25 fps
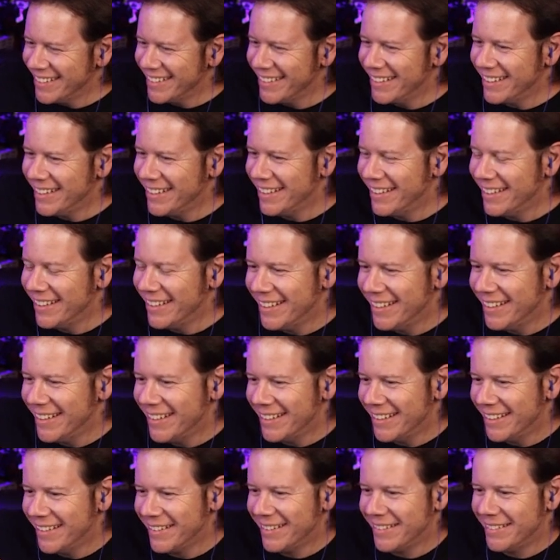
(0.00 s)

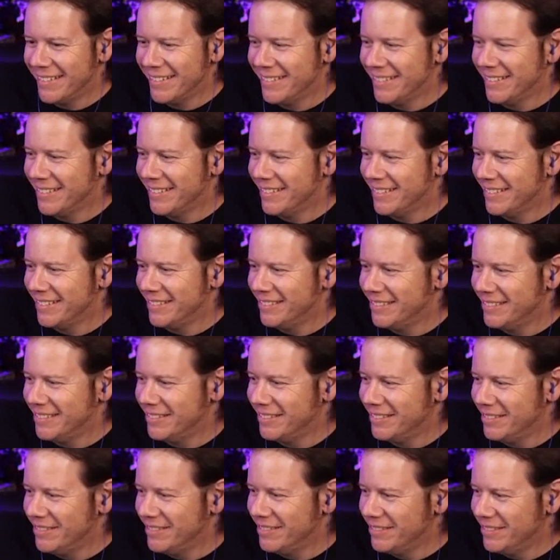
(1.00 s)

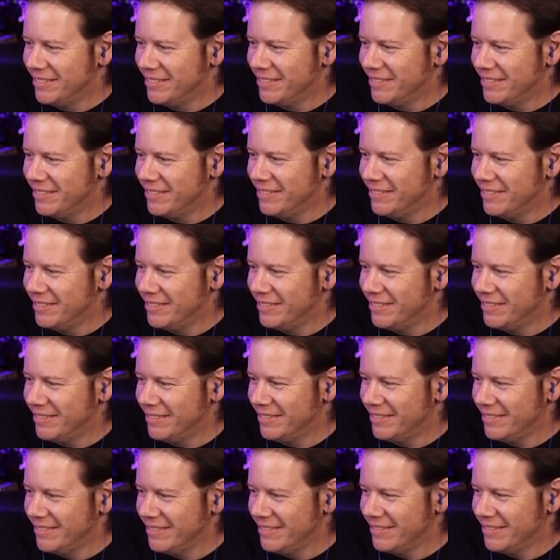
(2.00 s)

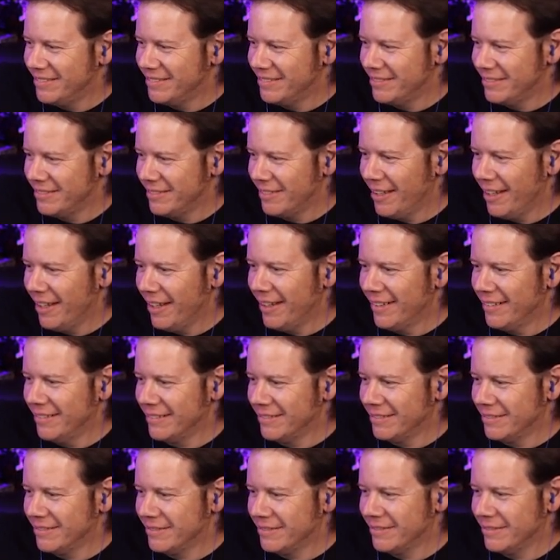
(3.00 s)

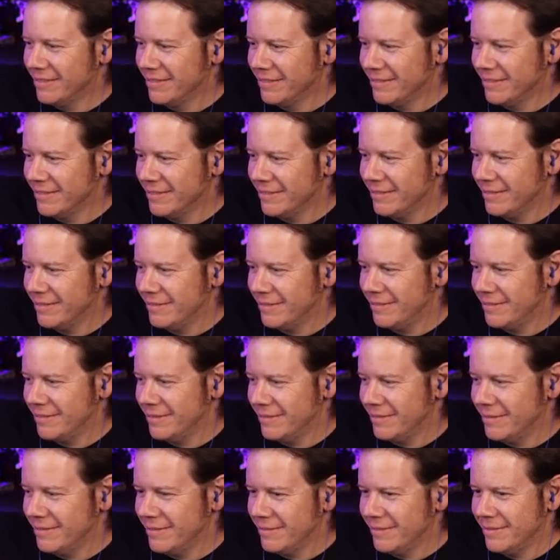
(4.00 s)

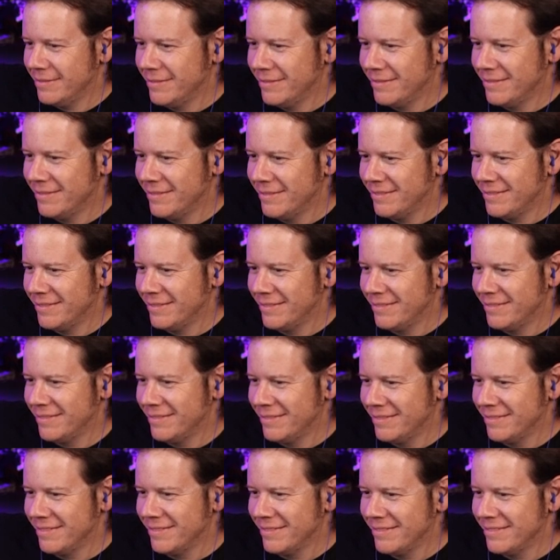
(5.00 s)

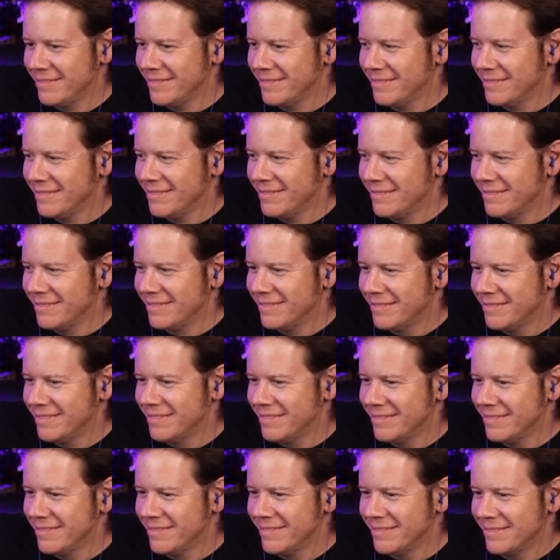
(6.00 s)

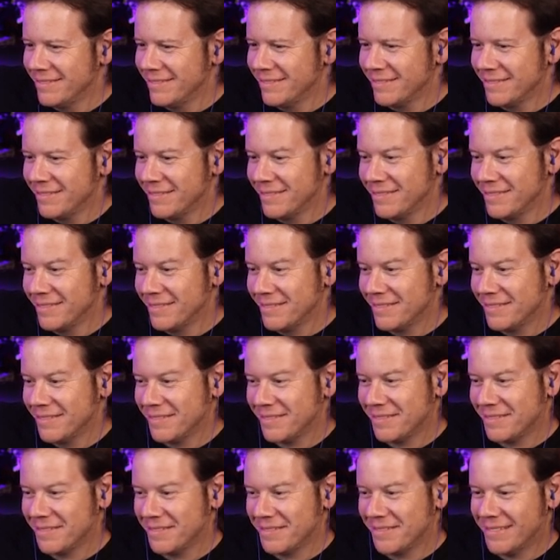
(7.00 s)

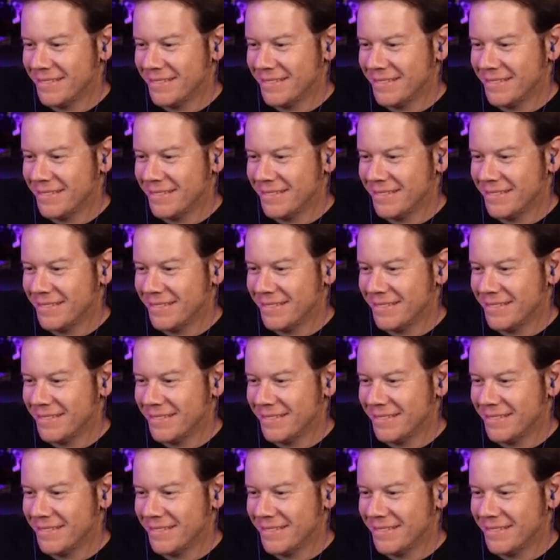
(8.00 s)
[no speech]